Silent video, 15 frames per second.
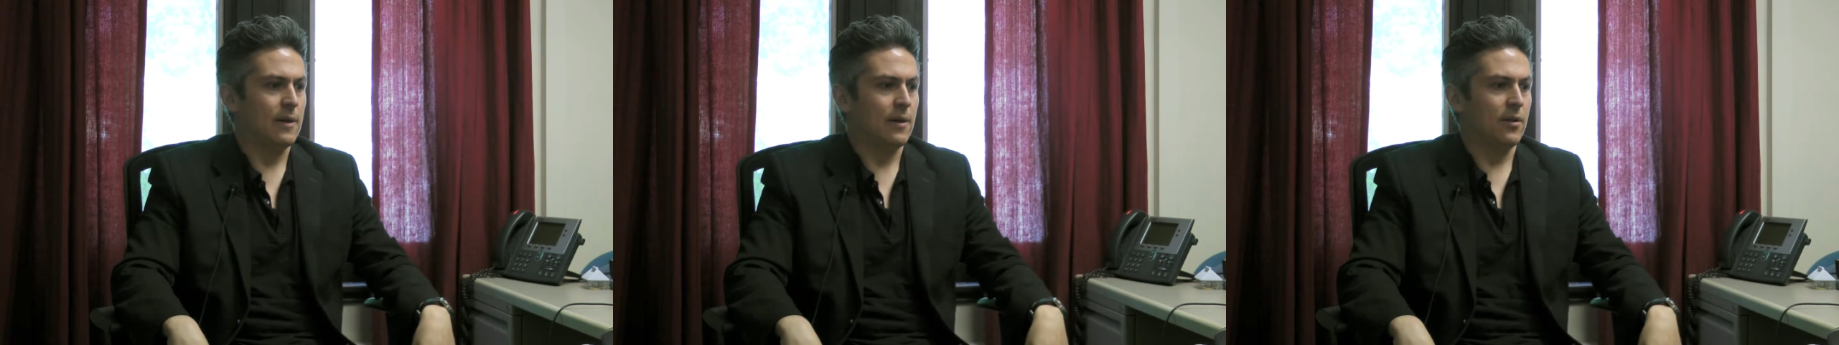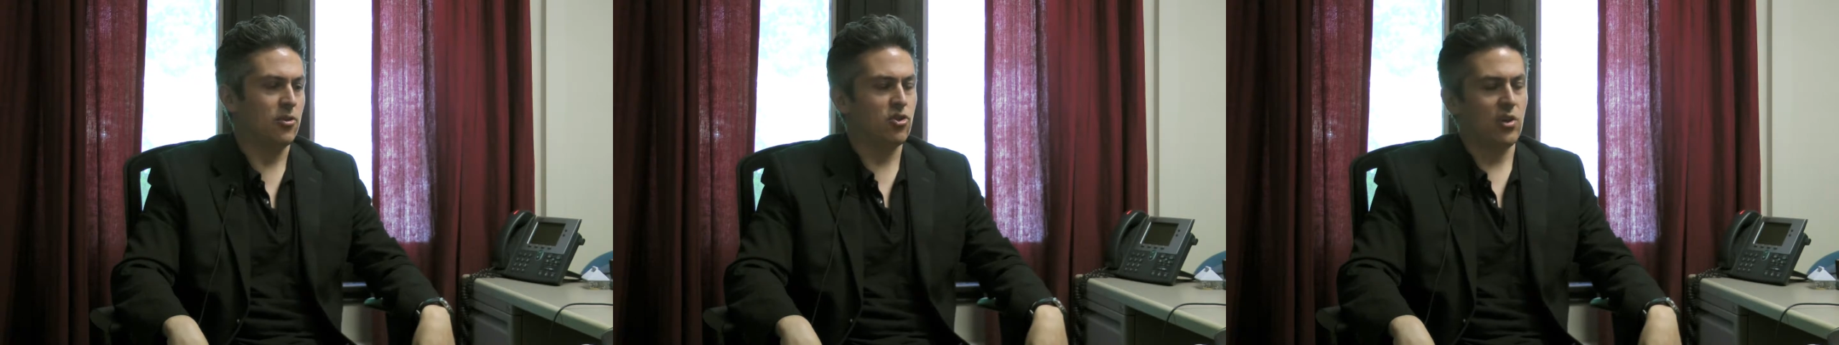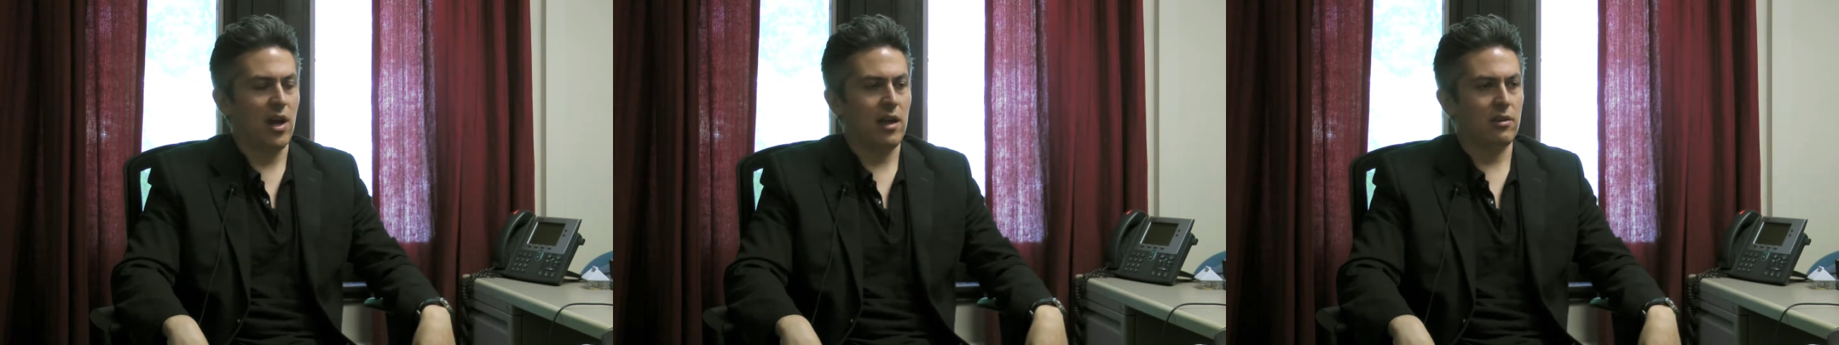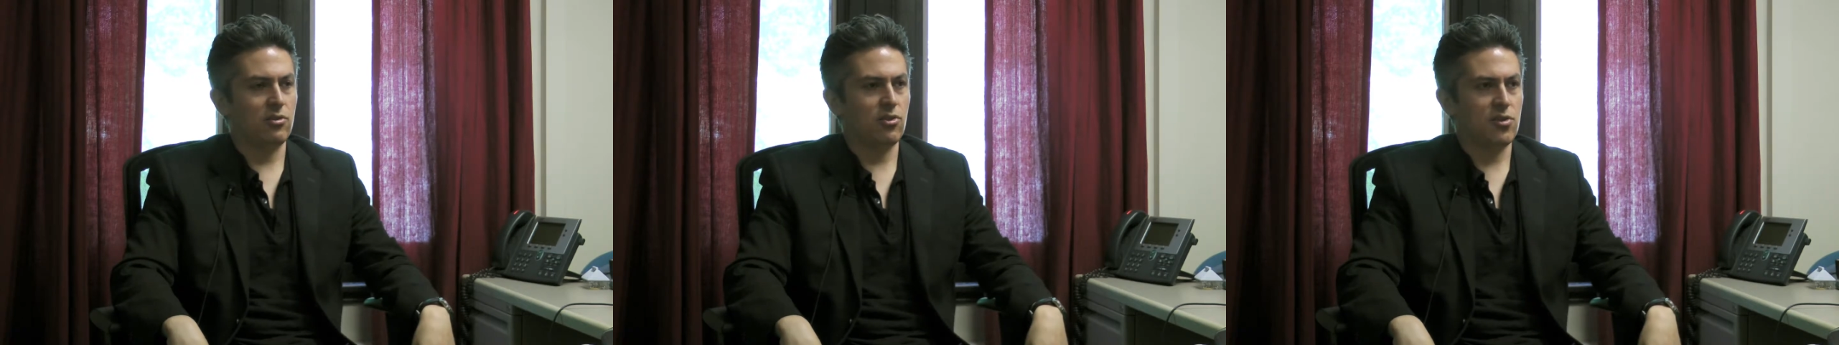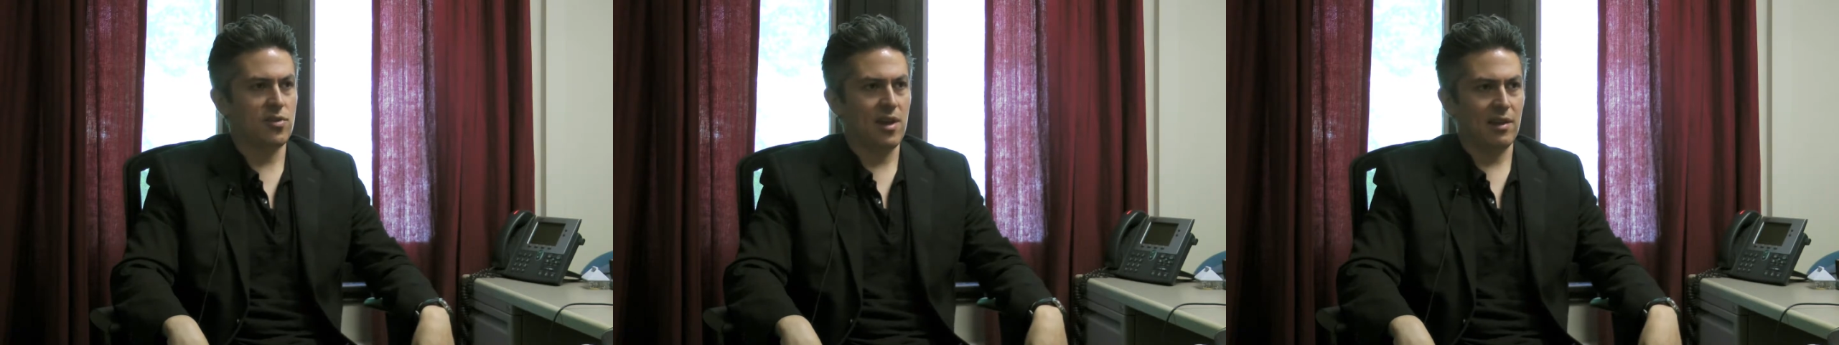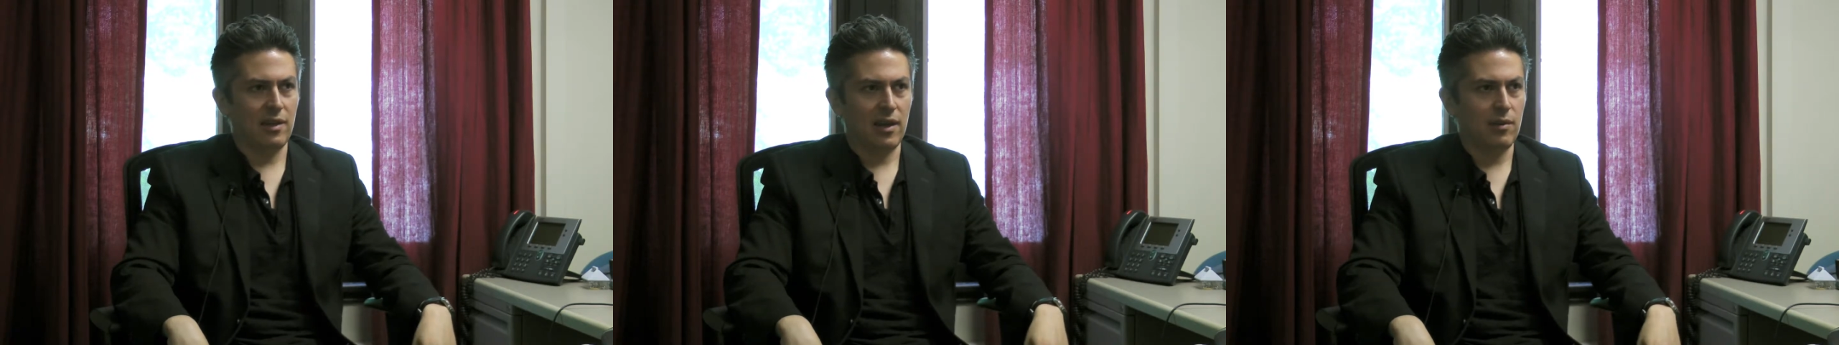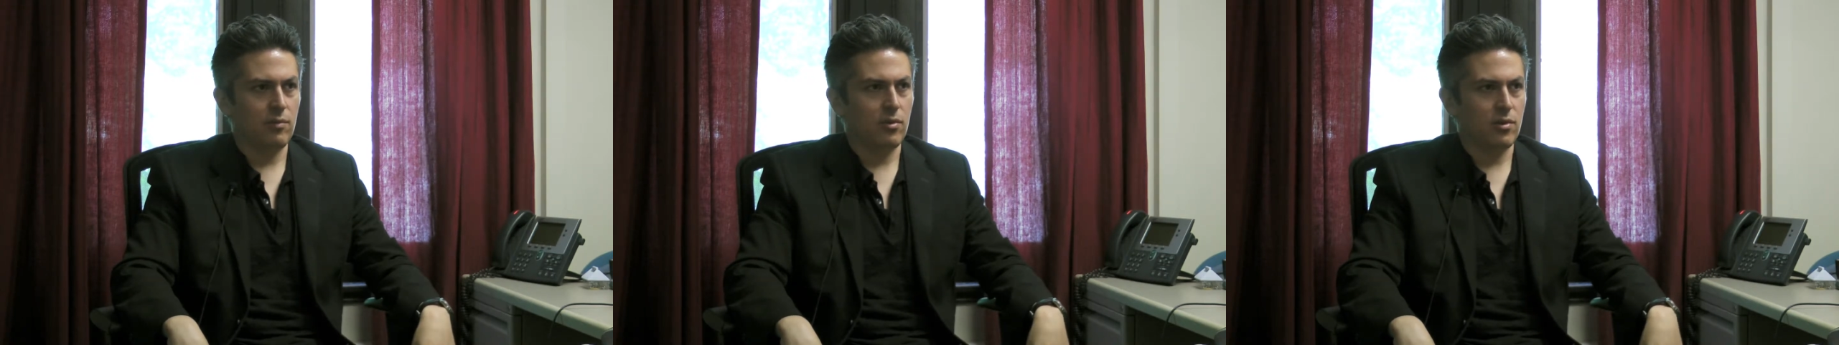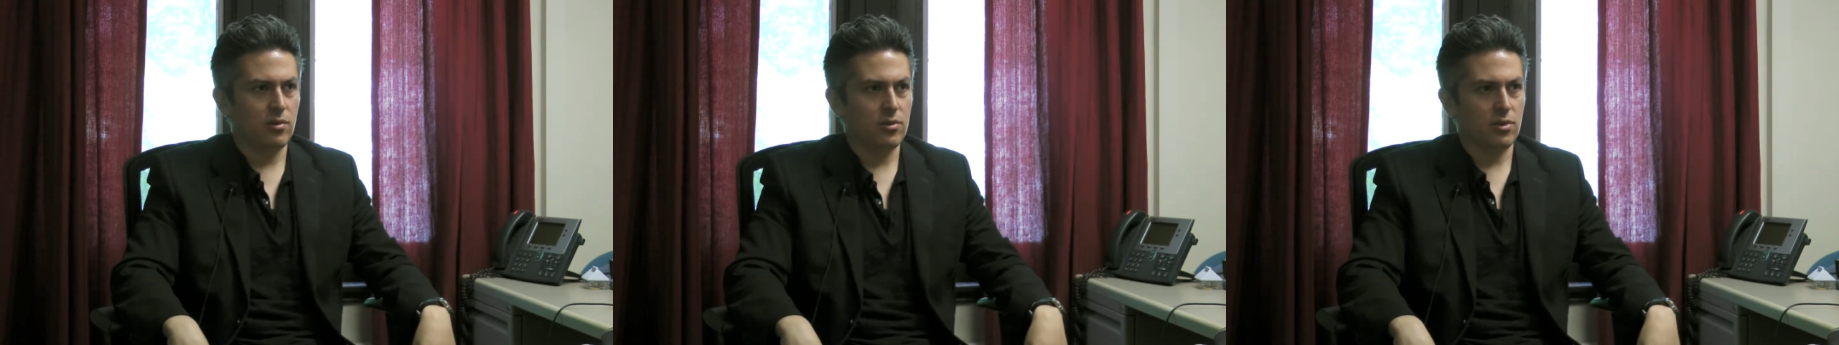the challenges that
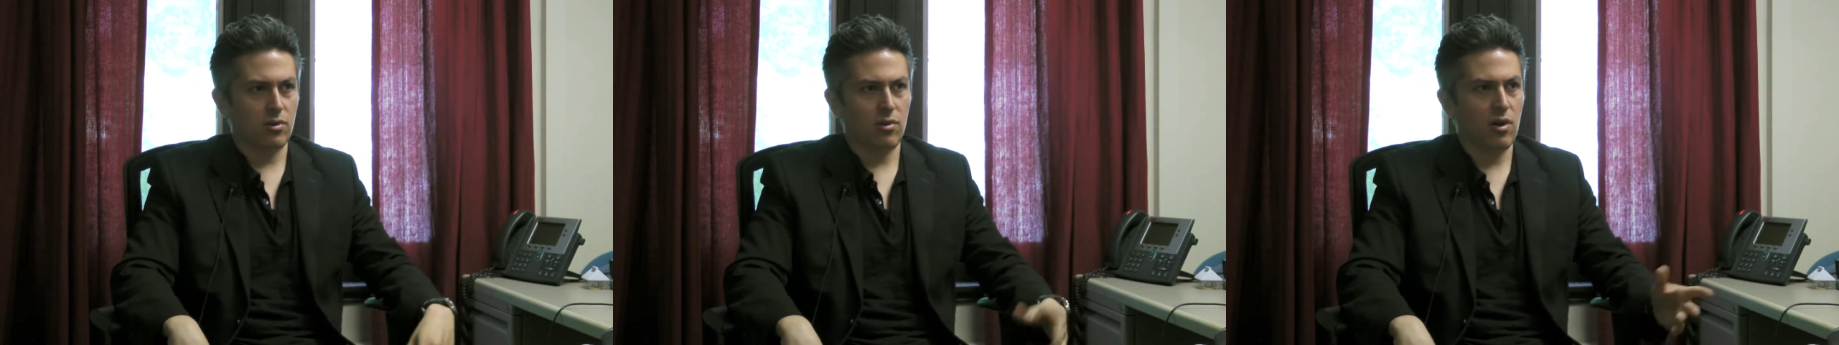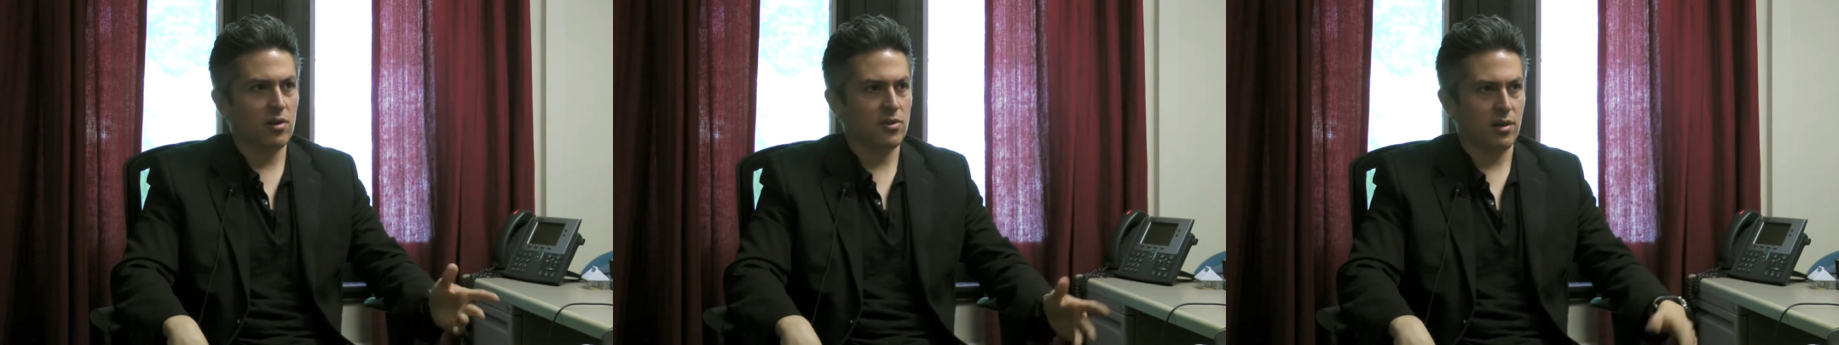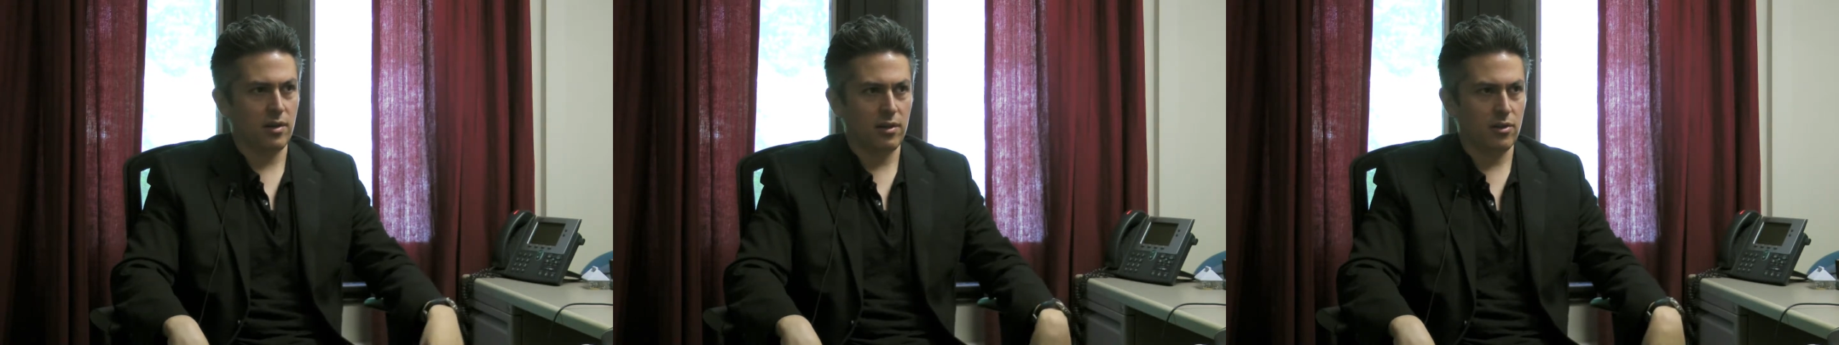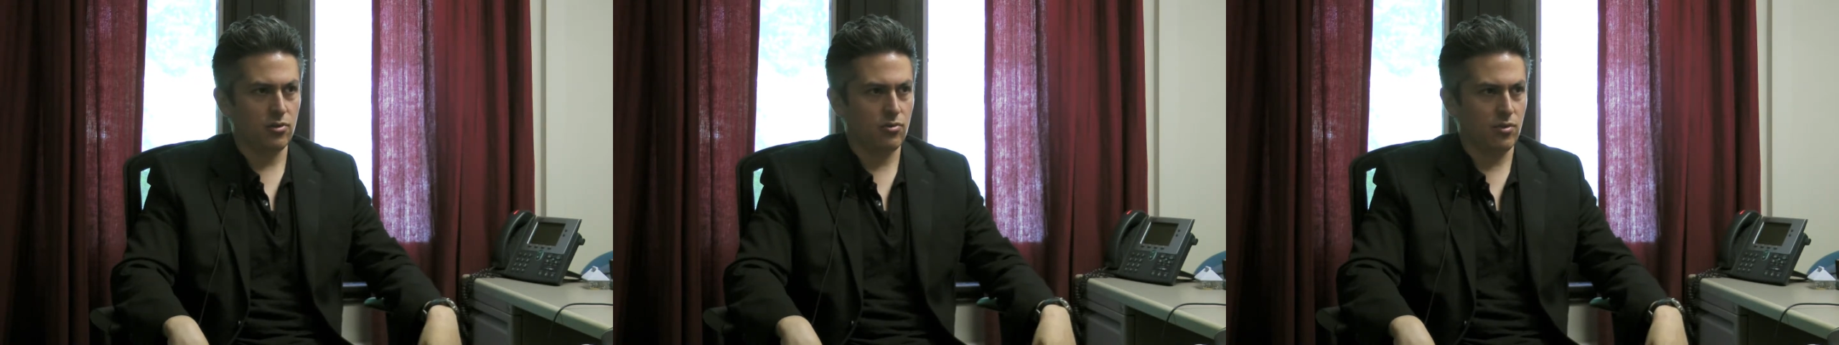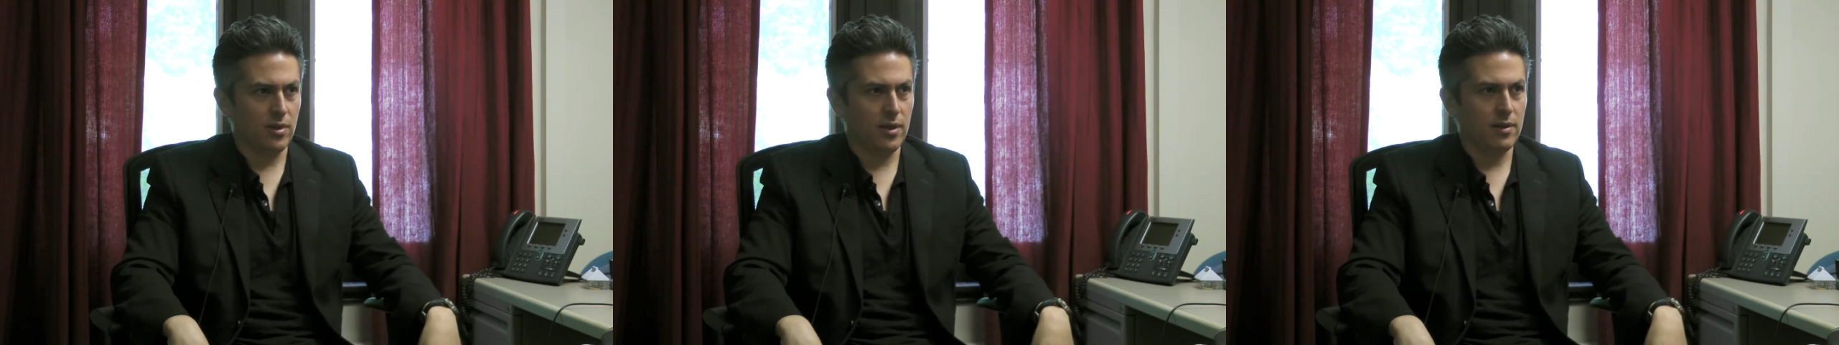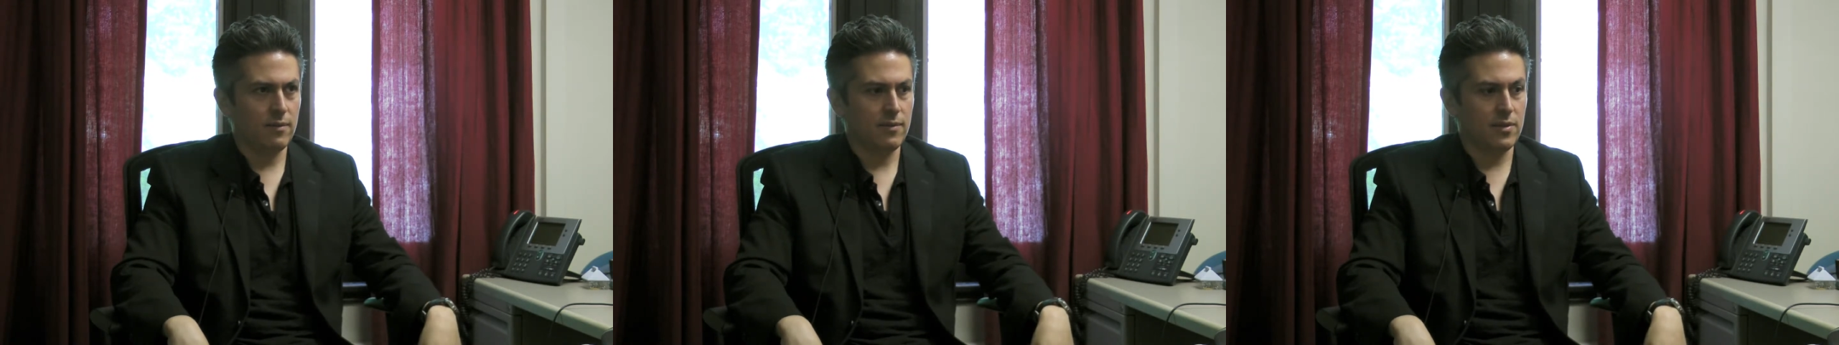laborers across our country